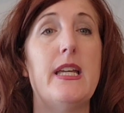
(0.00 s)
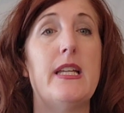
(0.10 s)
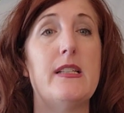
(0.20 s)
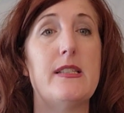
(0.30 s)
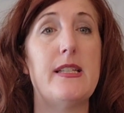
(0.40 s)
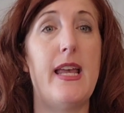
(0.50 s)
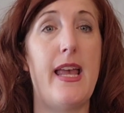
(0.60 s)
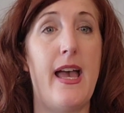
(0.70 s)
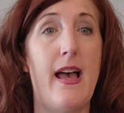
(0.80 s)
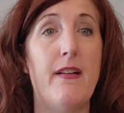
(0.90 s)
is to
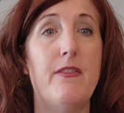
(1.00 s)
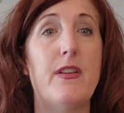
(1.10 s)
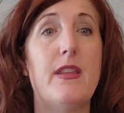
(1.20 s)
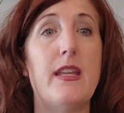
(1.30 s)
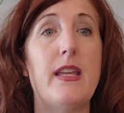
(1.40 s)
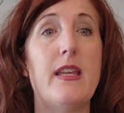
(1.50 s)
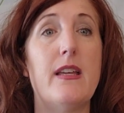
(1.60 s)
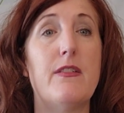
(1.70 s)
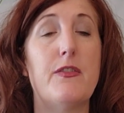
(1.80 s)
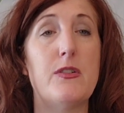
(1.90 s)
have
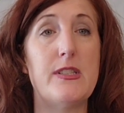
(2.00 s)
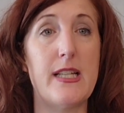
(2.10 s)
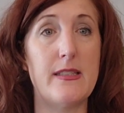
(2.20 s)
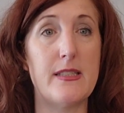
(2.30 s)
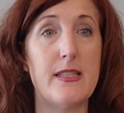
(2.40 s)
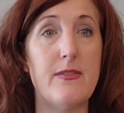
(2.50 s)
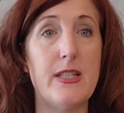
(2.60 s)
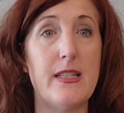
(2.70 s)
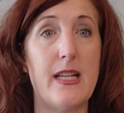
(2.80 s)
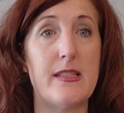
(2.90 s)
the food
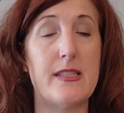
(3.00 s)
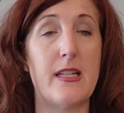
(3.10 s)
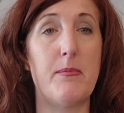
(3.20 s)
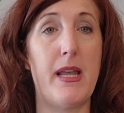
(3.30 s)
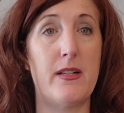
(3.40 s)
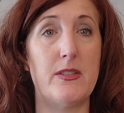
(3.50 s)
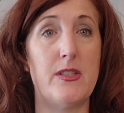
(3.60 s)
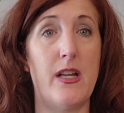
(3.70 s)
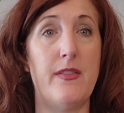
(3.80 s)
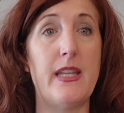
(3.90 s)
sensitivity testing panel done,